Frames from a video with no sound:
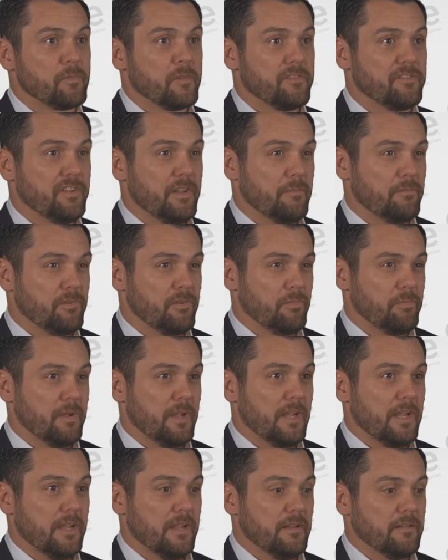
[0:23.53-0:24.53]
seemed to
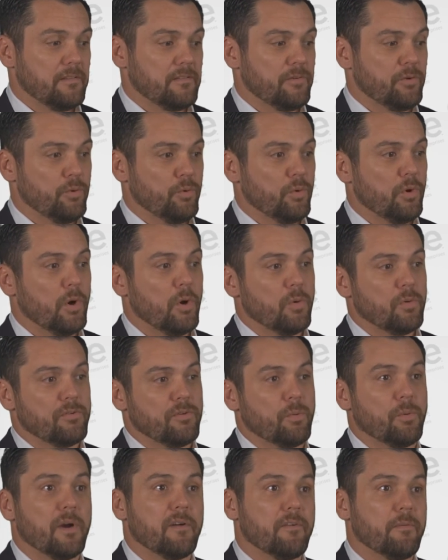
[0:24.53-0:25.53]
be to go
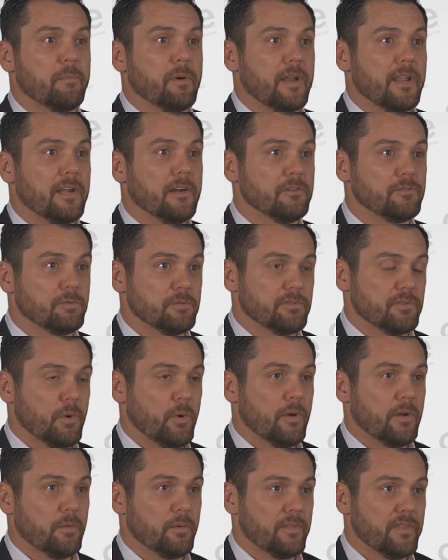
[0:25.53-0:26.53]
to where everybody else was
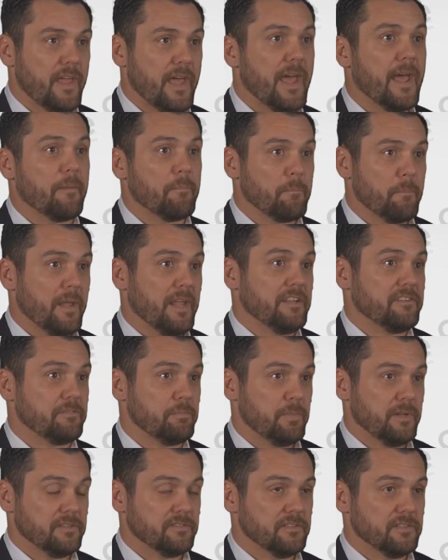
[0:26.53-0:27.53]
going with
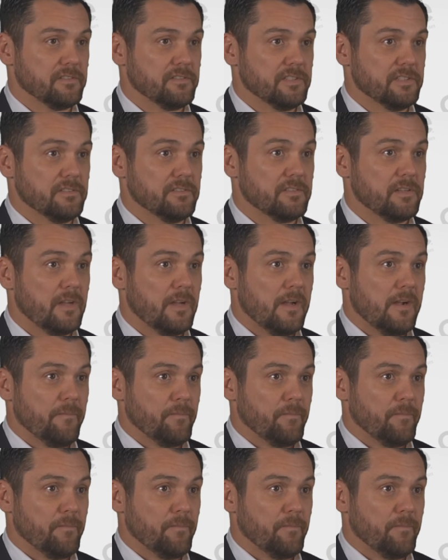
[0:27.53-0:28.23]
app-based businesses.